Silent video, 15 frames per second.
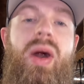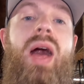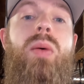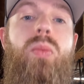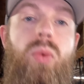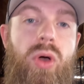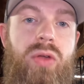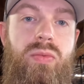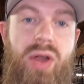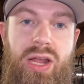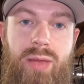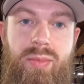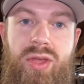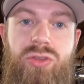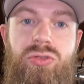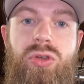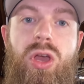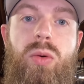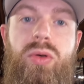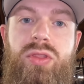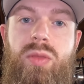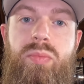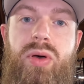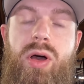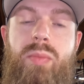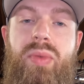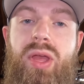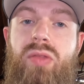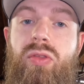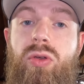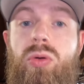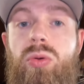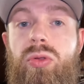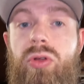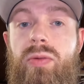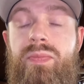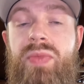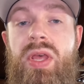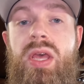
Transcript: I would recommend you go with the pump and the cooler.